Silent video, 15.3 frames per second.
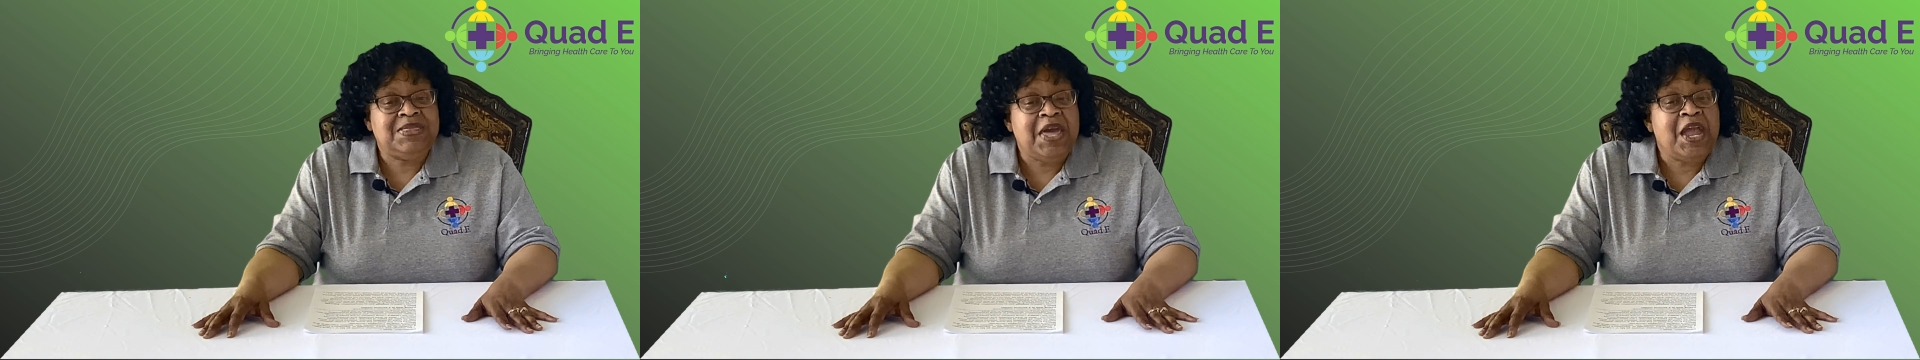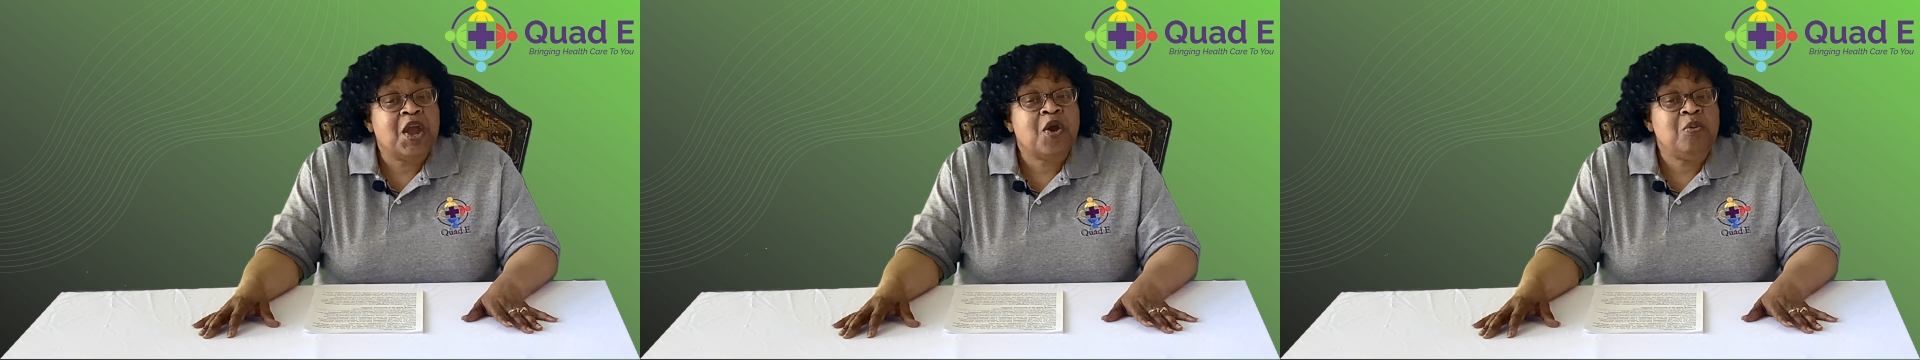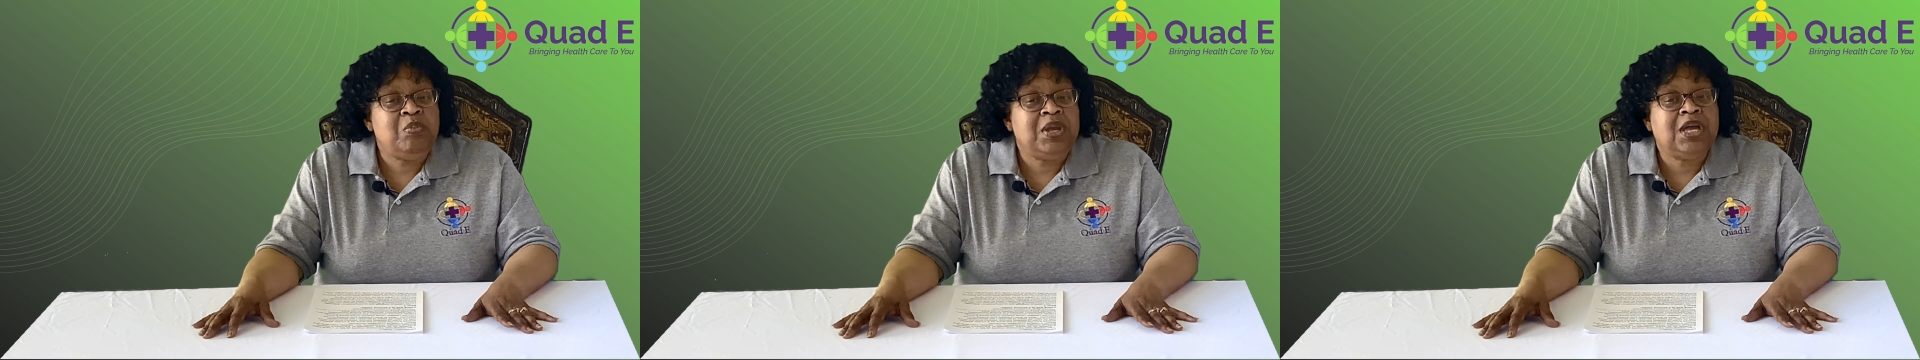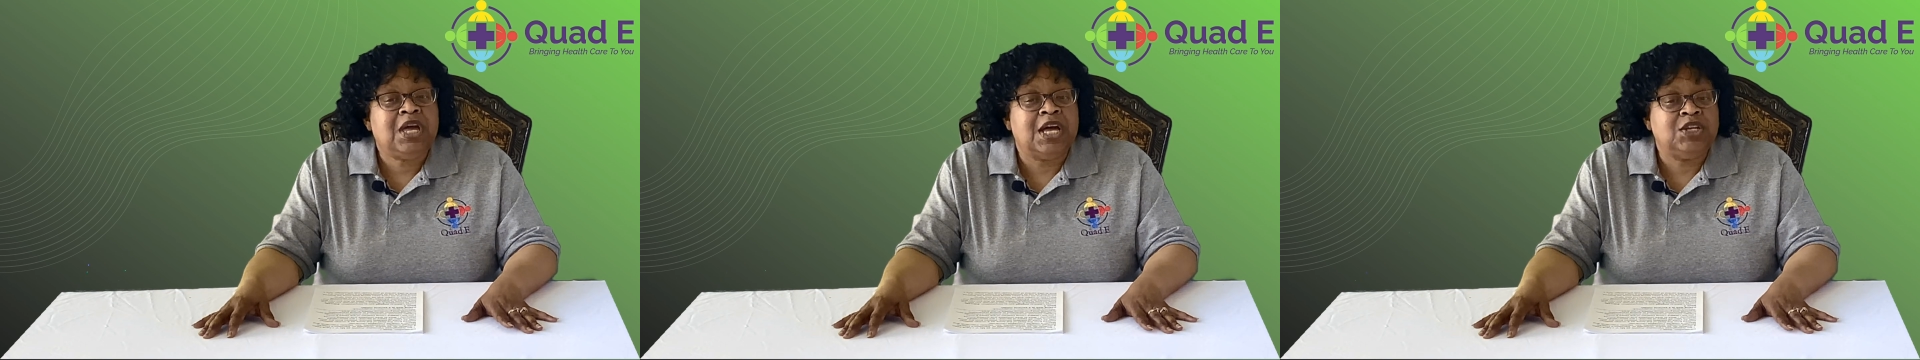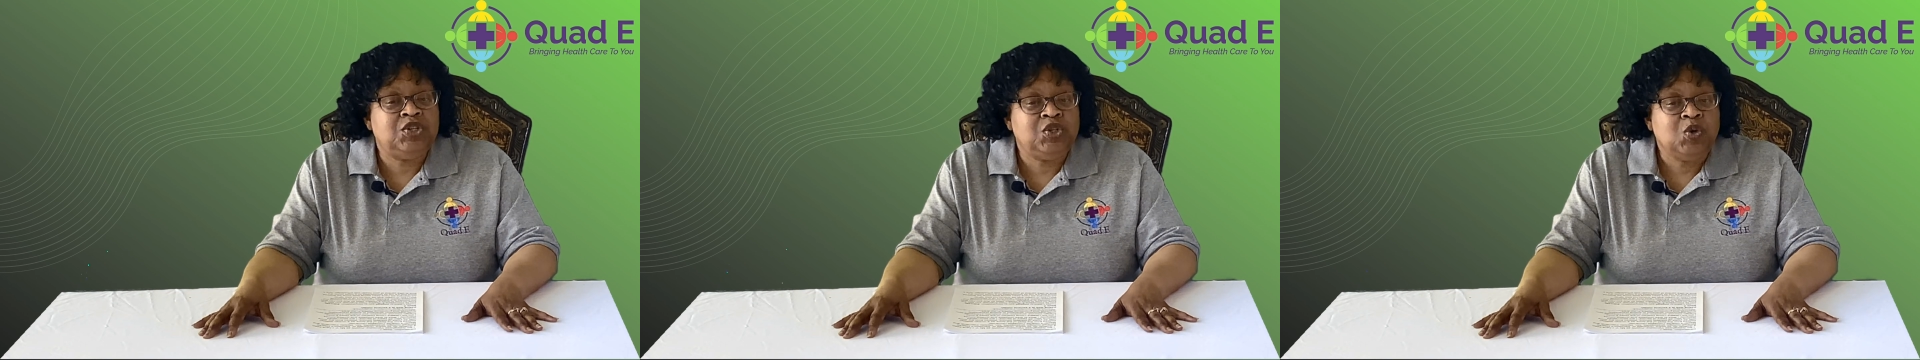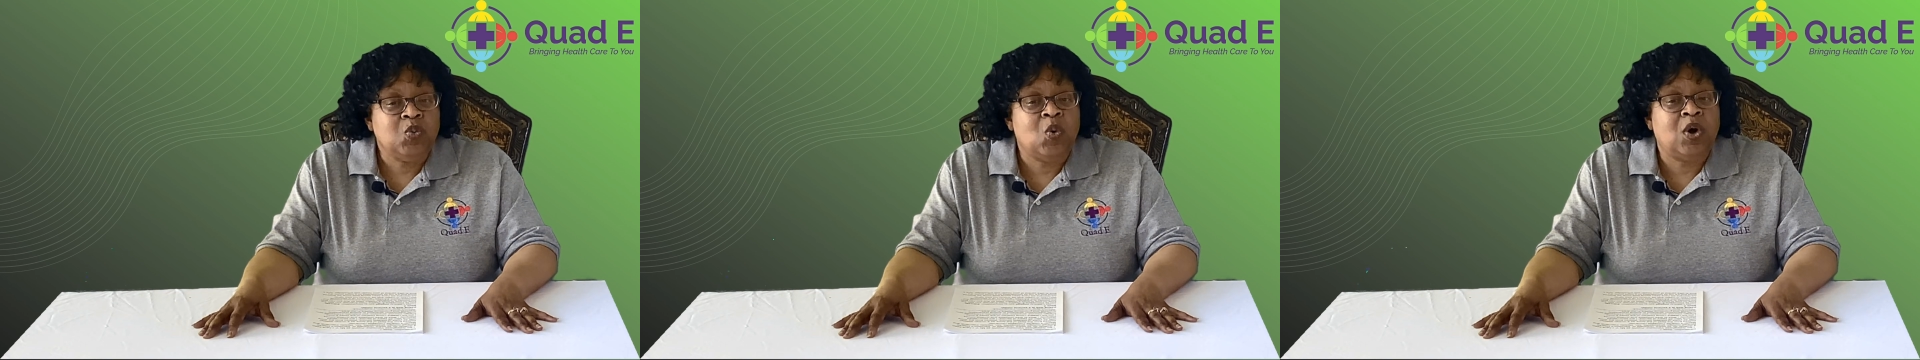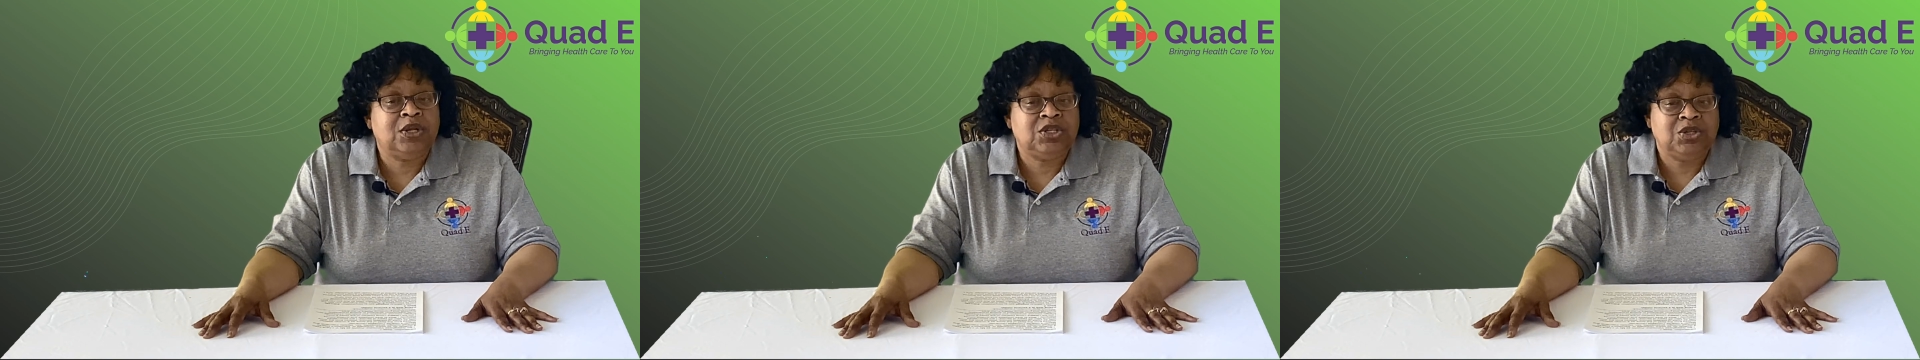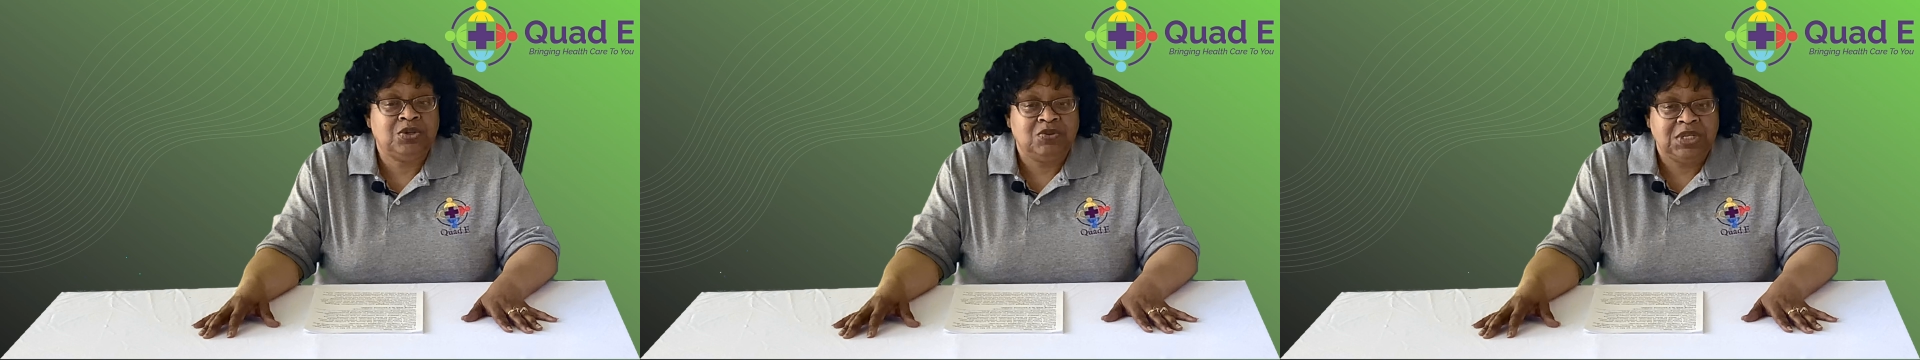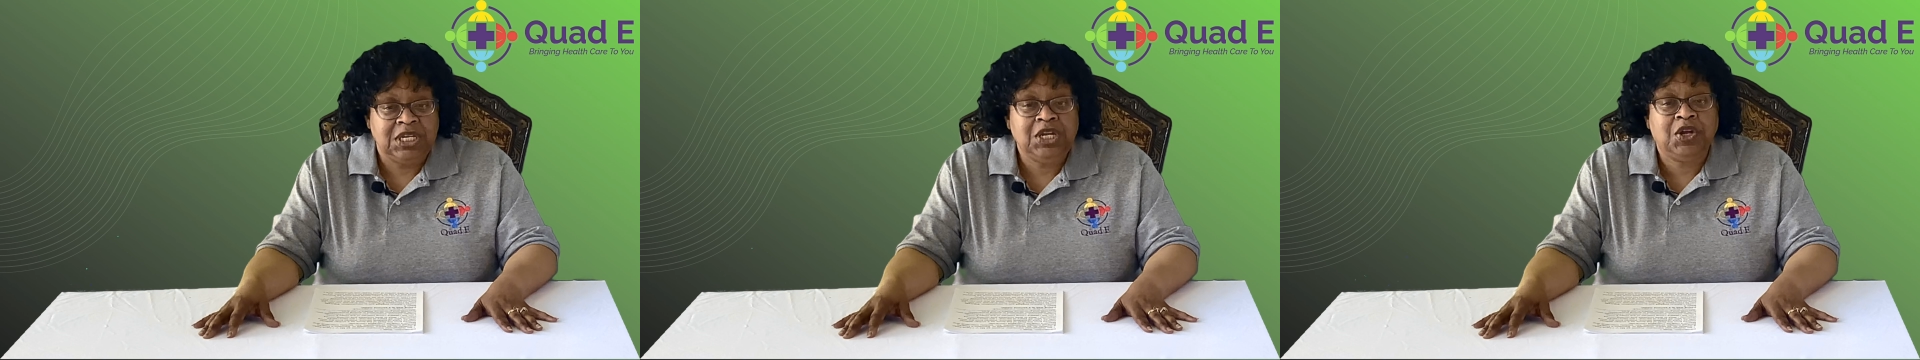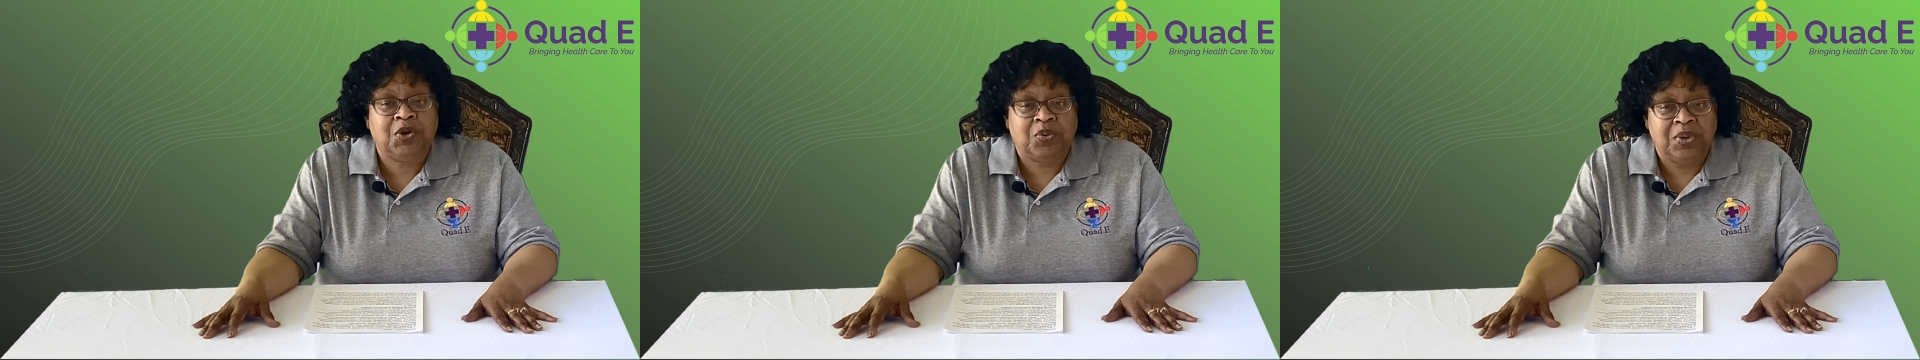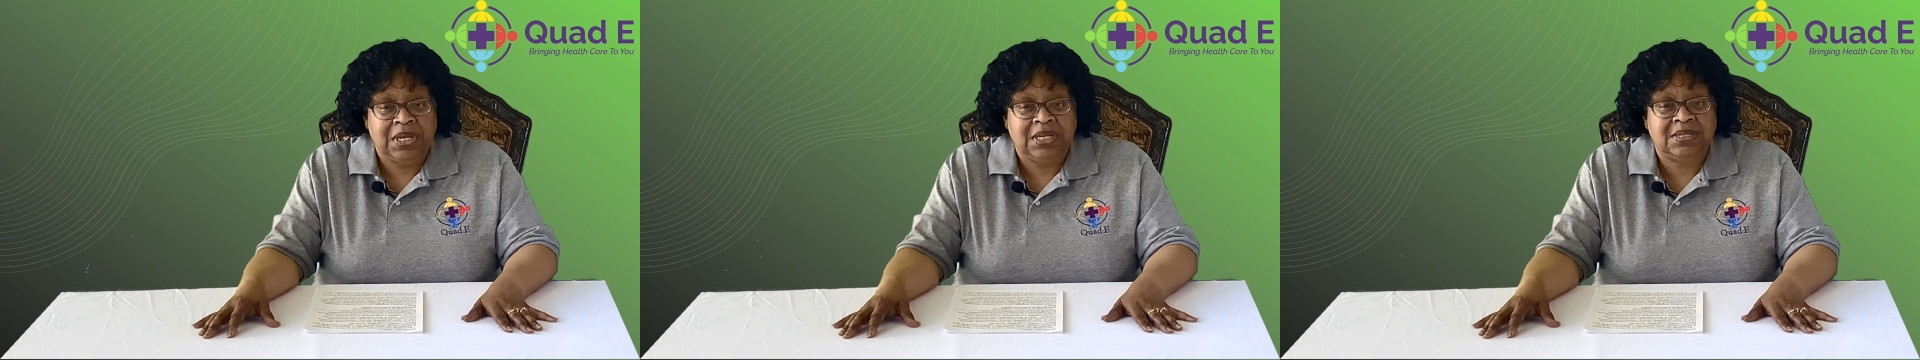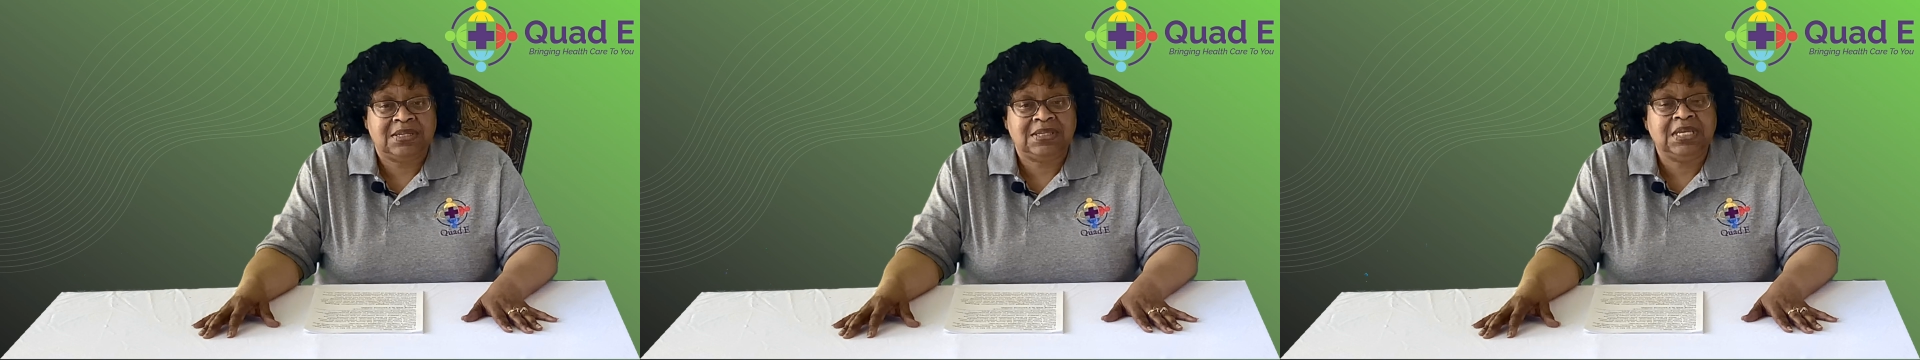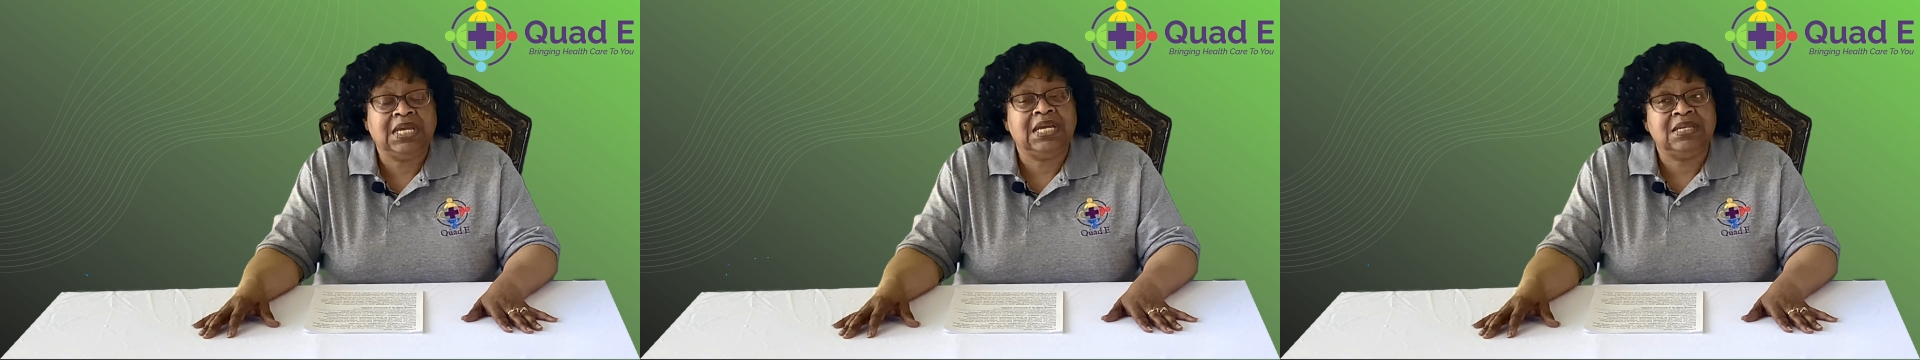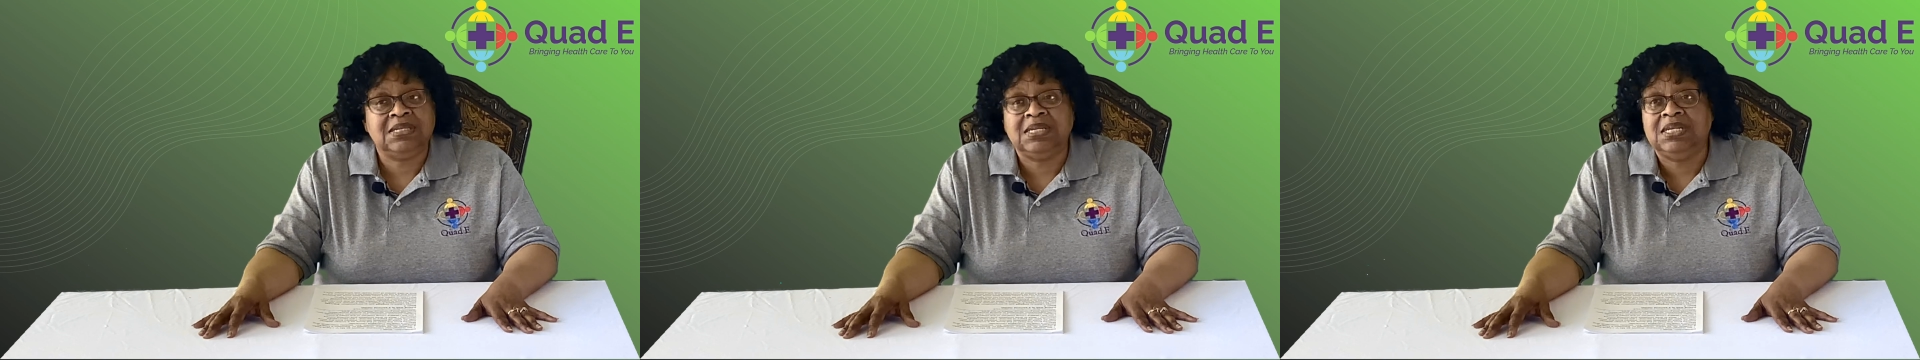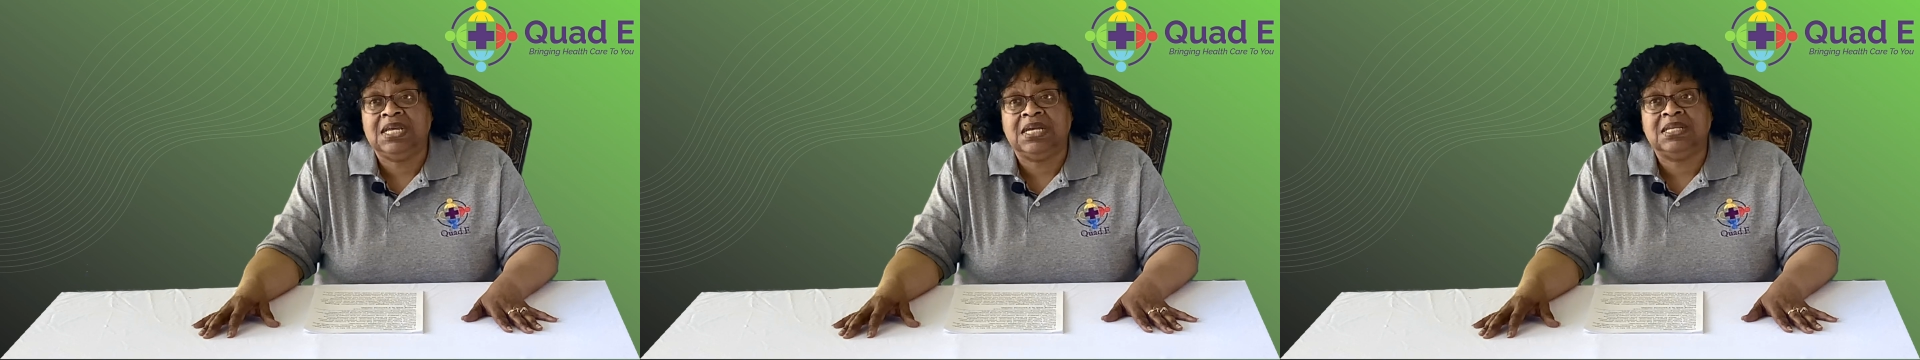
It's there because you want to decrease the